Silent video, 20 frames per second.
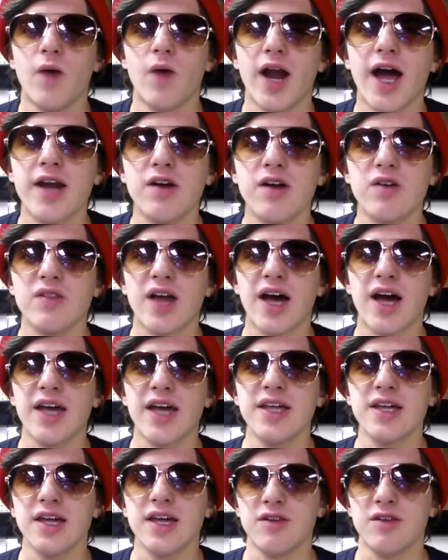What I don't
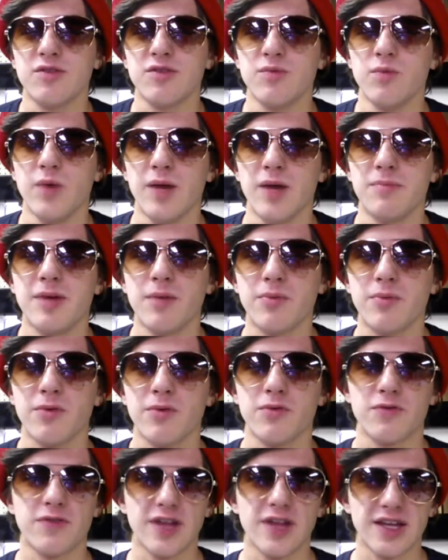like is when
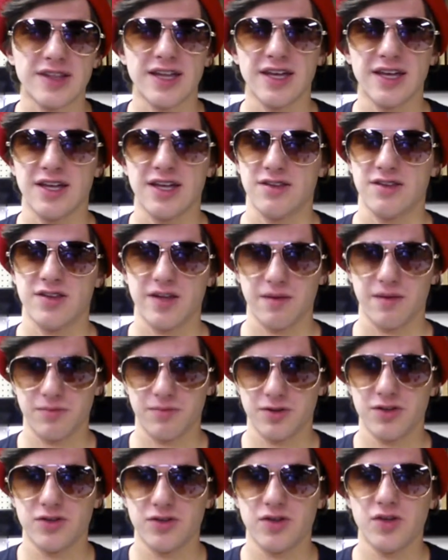people think they can
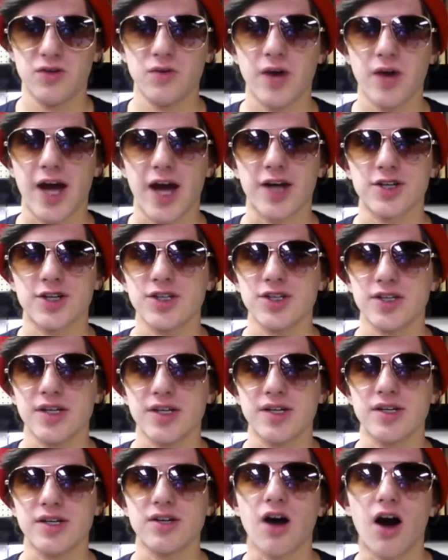substitute
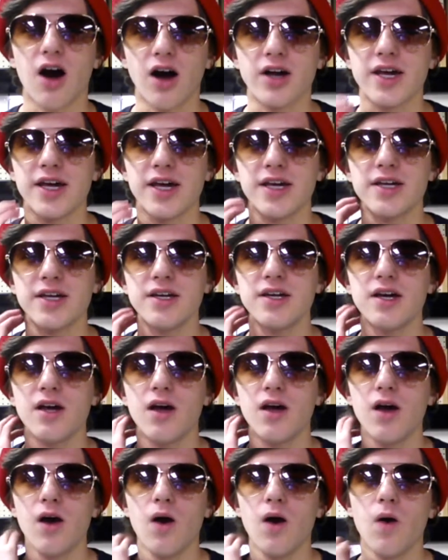actually talking
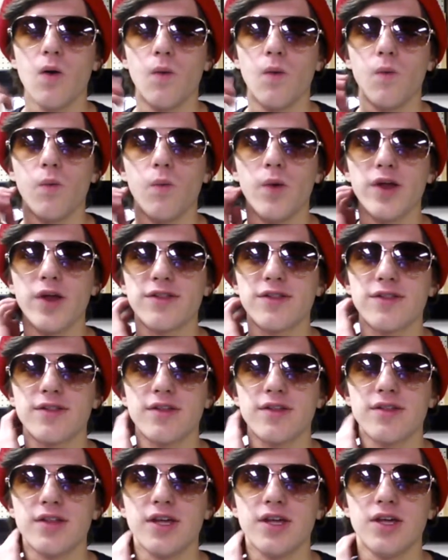
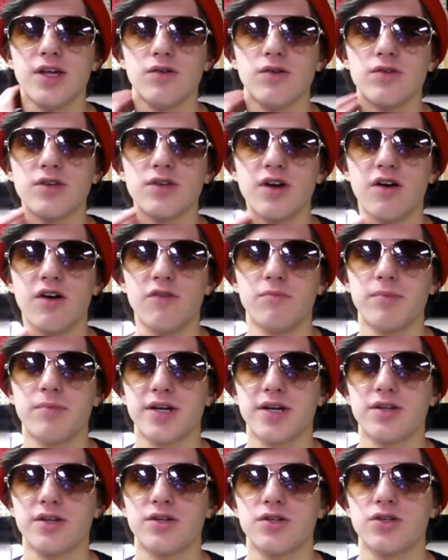with the use
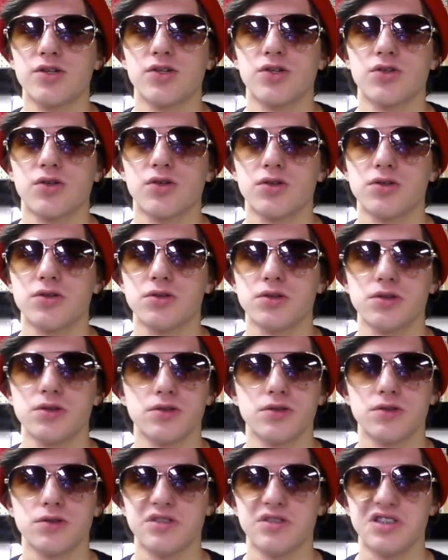of these
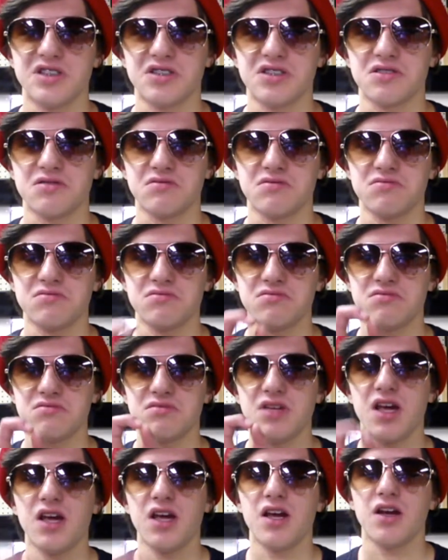little
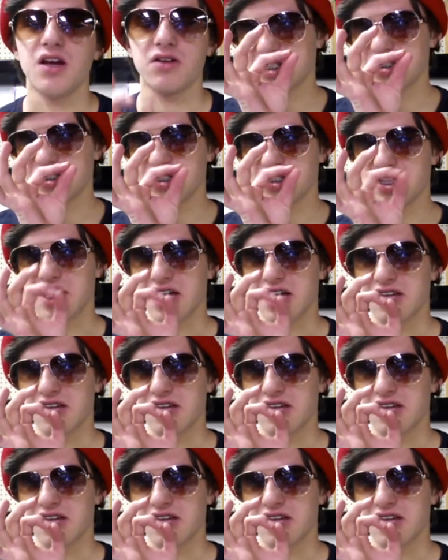picture